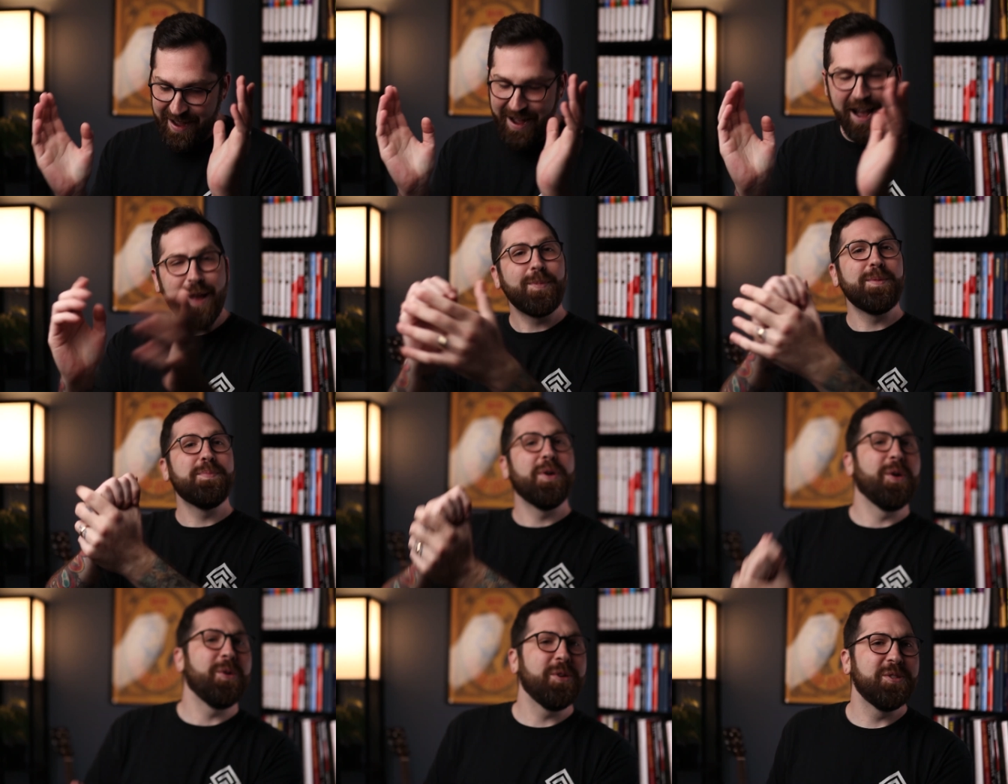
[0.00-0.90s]
I
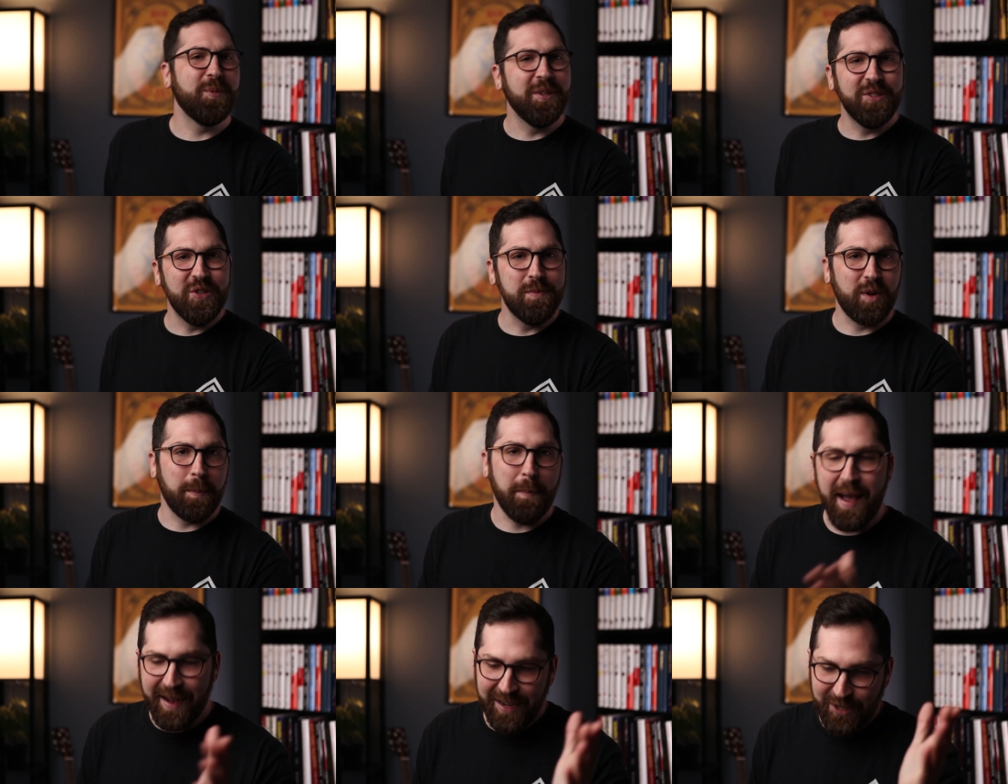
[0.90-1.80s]
propose we do more
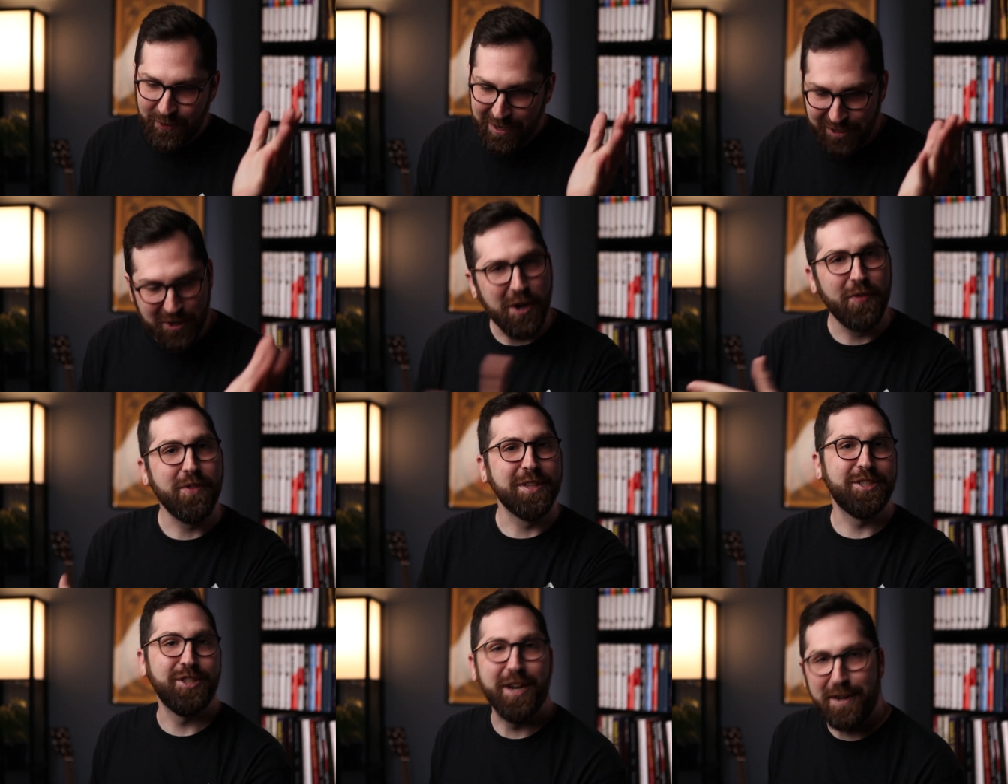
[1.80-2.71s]
packet tricks on
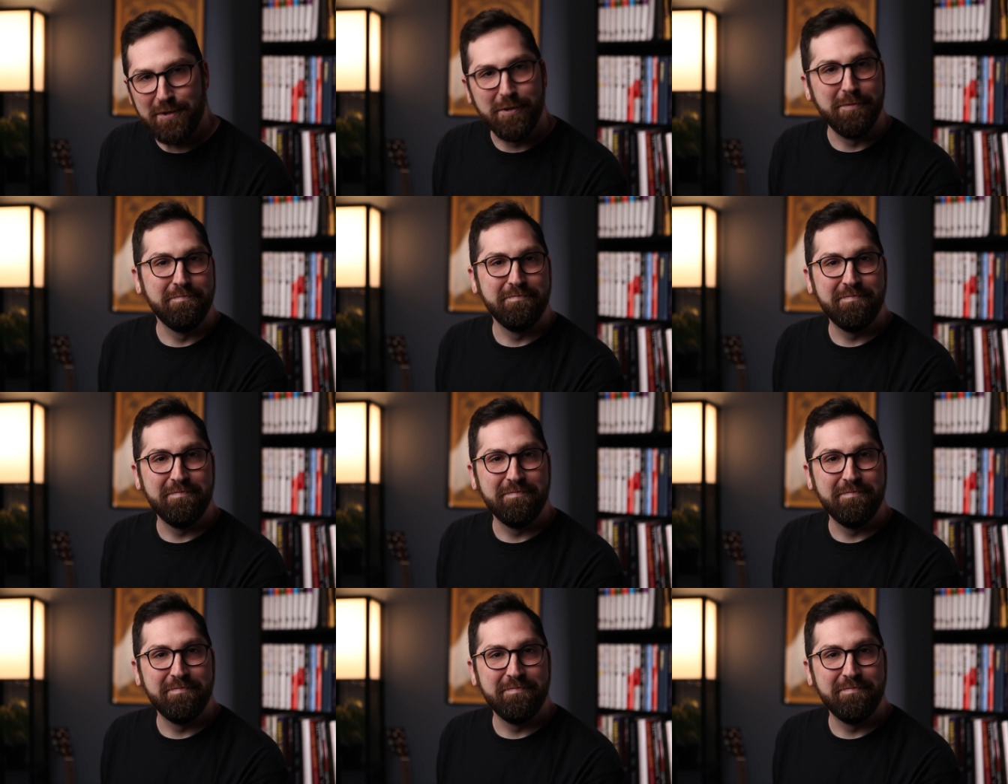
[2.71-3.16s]
this channel.